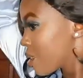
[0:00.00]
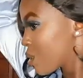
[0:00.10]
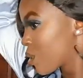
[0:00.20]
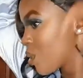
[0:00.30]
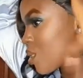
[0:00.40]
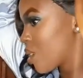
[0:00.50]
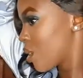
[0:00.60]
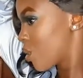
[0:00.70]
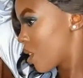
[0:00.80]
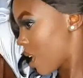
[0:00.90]
because you, you
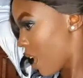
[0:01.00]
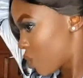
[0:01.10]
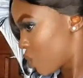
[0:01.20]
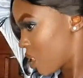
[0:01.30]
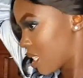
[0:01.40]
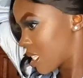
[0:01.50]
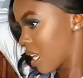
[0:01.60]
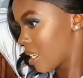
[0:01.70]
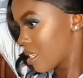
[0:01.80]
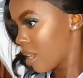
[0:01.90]
can actually tie
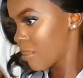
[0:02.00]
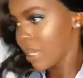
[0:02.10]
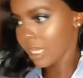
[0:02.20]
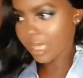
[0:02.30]
it up like